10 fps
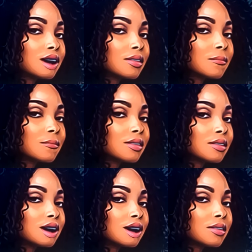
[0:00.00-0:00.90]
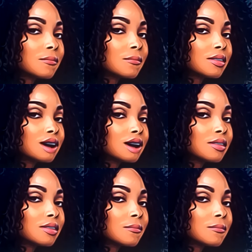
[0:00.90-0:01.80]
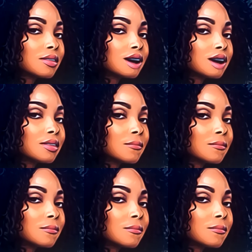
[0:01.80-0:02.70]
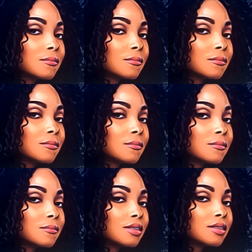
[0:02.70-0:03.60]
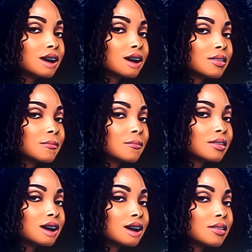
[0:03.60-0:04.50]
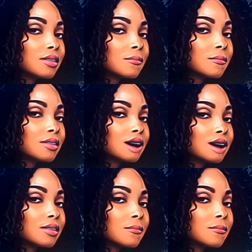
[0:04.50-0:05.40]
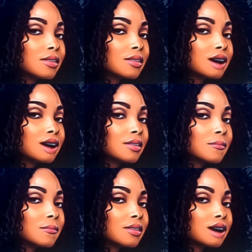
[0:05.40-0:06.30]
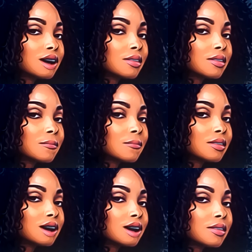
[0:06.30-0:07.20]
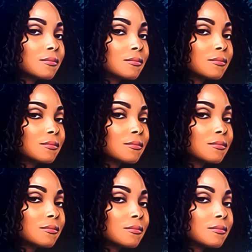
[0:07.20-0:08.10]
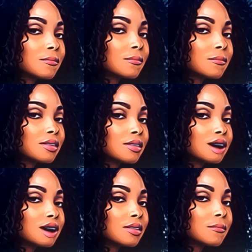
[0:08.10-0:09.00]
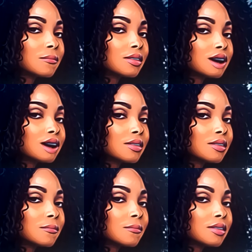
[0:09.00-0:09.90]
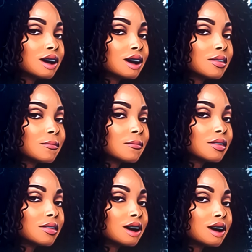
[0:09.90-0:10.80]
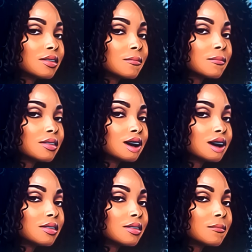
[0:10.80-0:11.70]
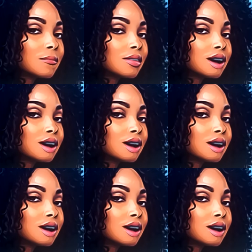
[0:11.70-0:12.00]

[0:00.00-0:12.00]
an optimist? An optimist or a fool? Because there's no way I would deal with Brennan in any capacity. You couldn't pay me. And I know they get a hefty stipend or just a stipend, whatever it is. Absolutely not.